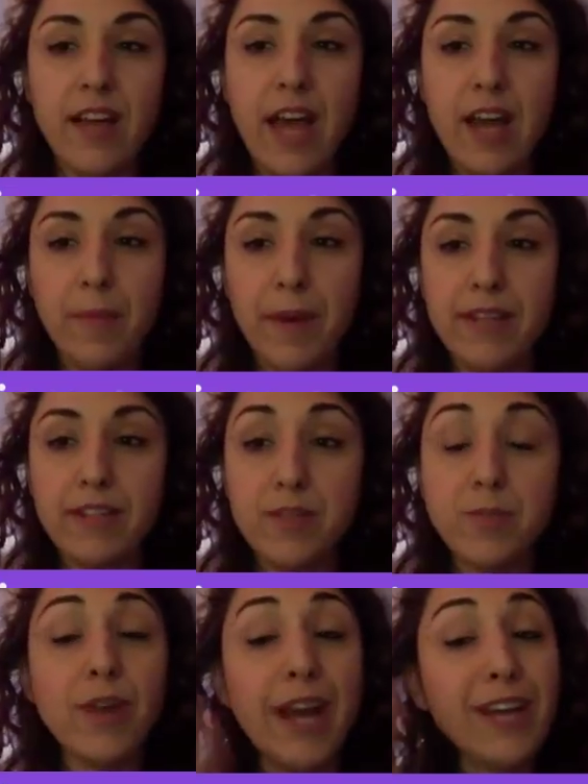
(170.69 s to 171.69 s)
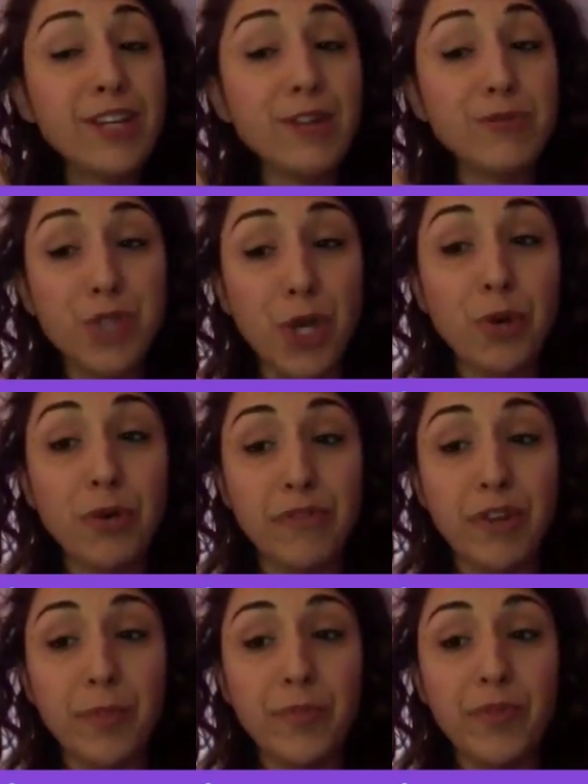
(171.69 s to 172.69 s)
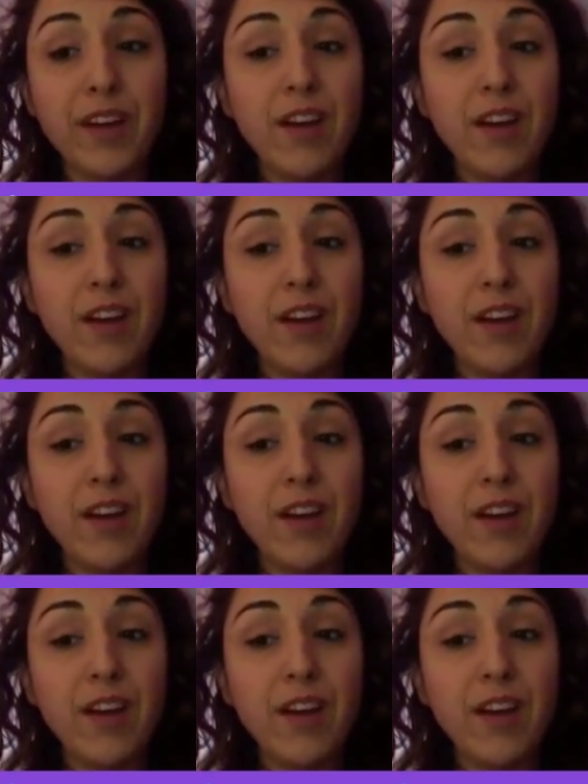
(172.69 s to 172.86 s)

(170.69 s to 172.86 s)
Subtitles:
and a Pisces moon. I actually know two of them.